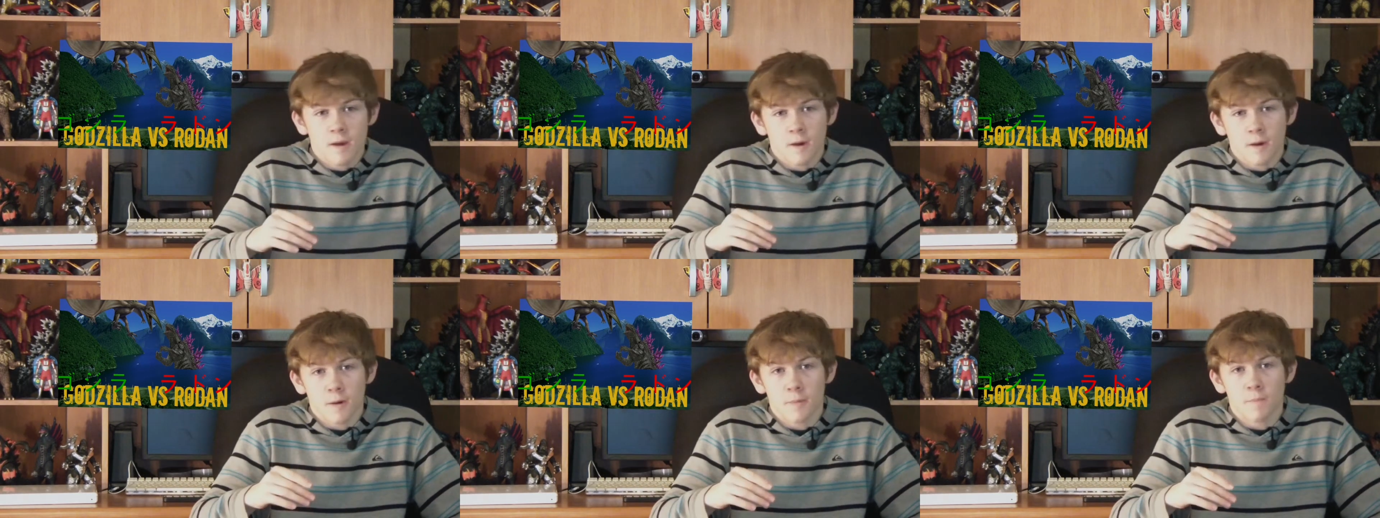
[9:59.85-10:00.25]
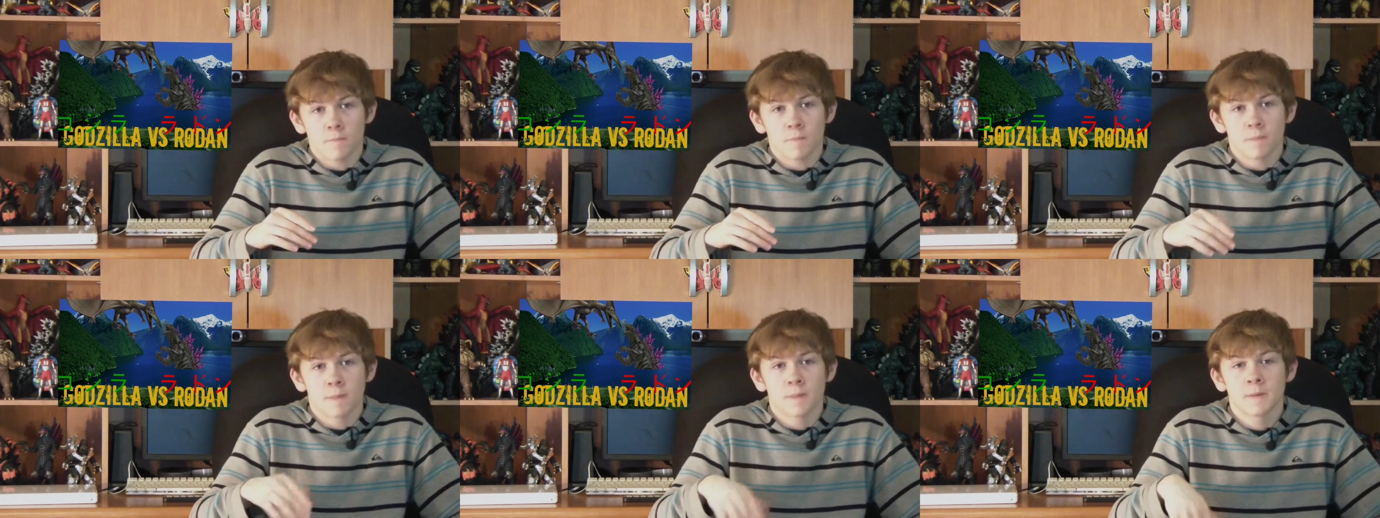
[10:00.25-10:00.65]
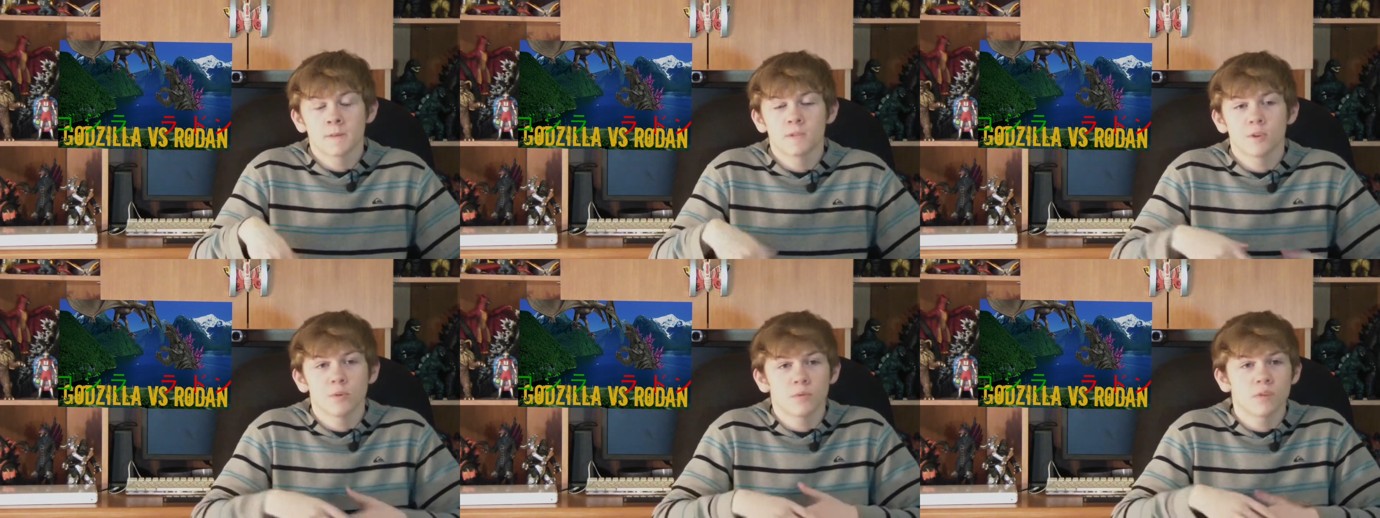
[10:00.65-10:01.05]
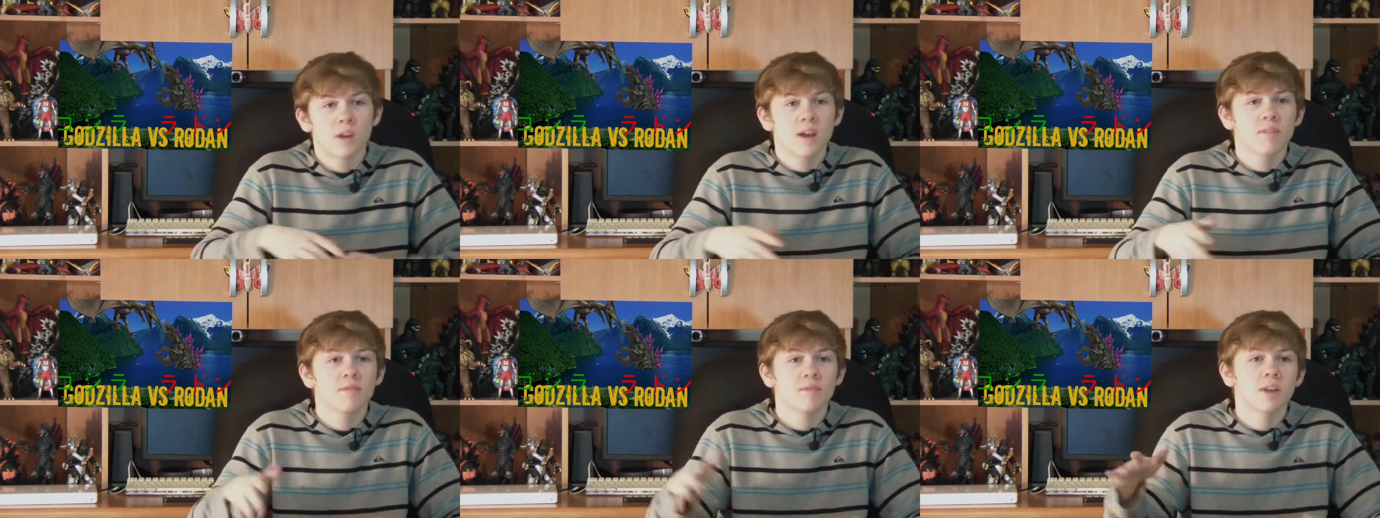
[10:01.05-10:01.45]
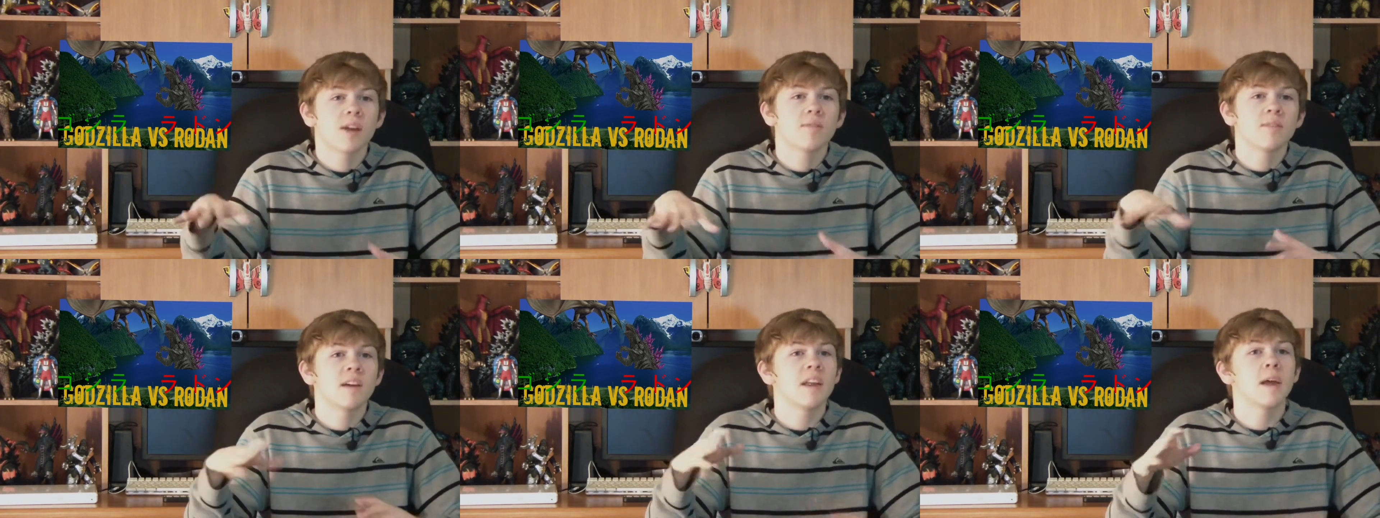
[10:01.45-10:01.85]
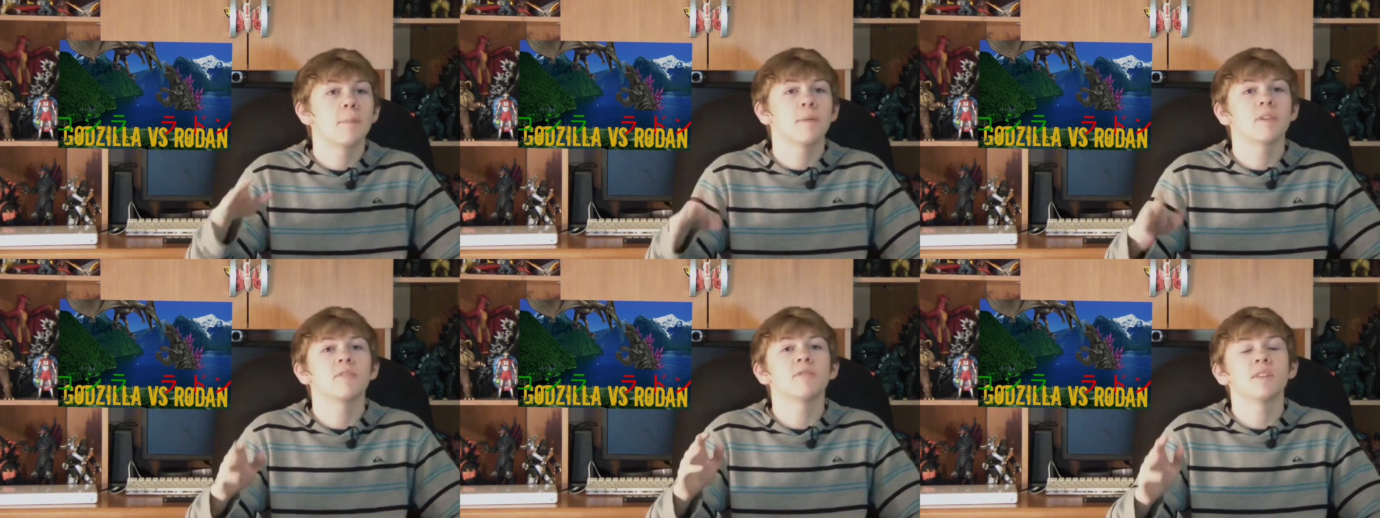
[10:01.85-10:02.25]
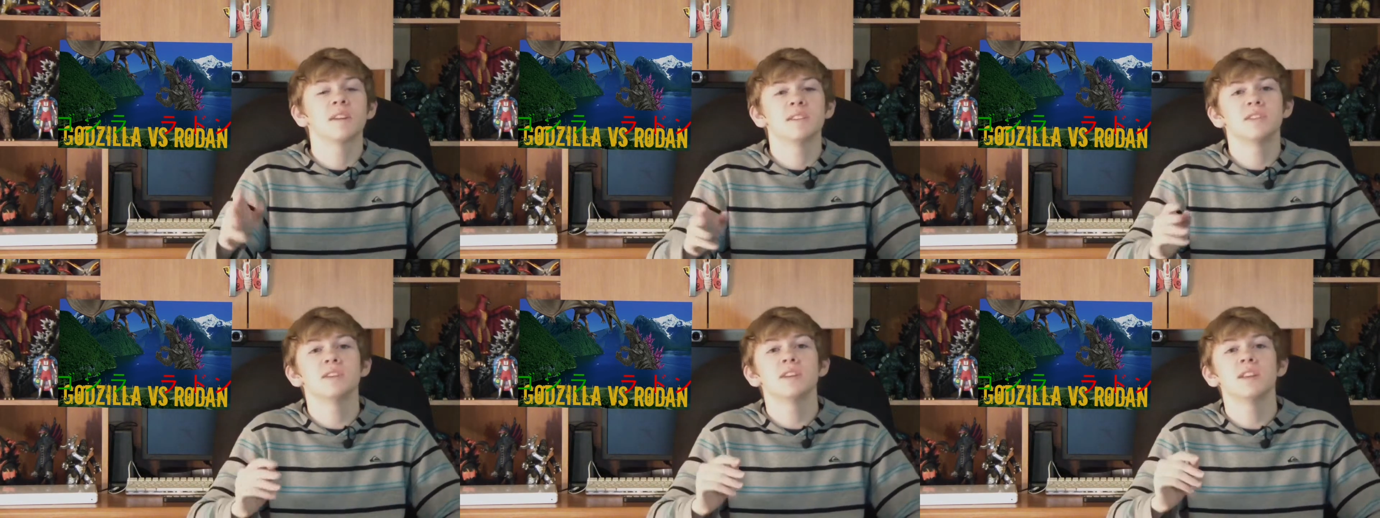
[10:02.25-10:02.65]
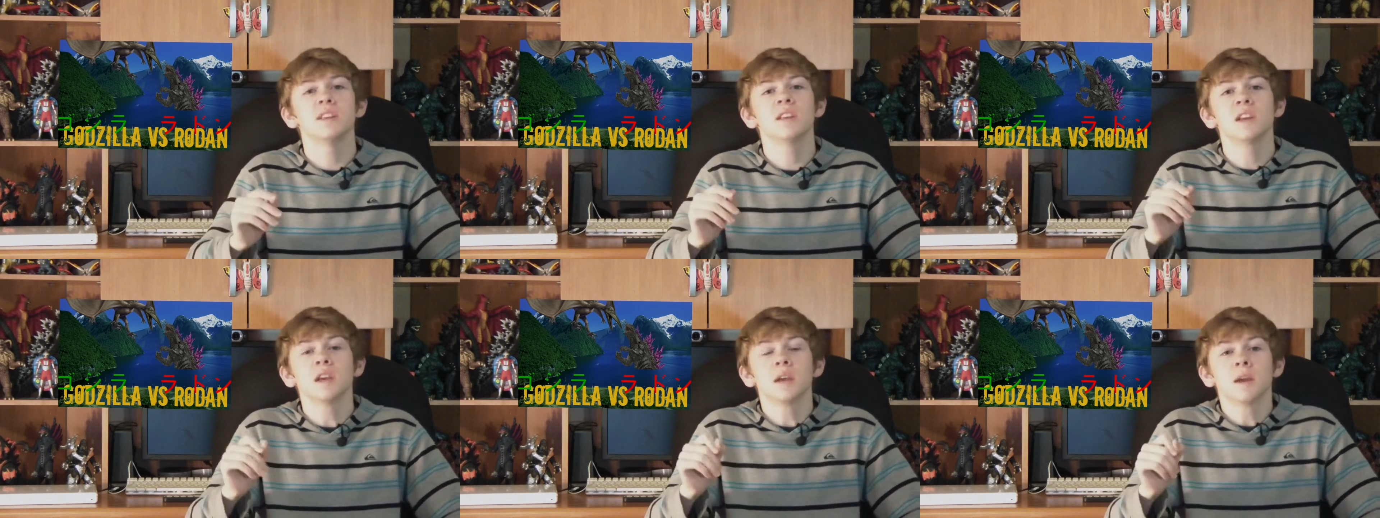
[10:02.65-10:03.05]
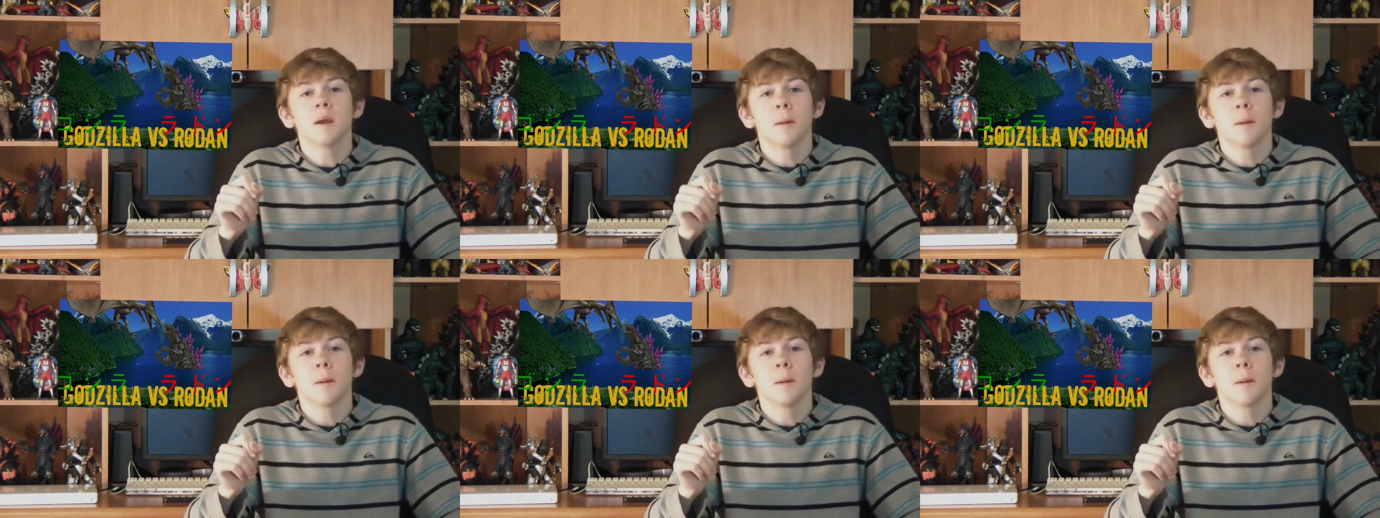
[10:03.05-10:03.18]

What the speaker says: So they have that epic fight scene,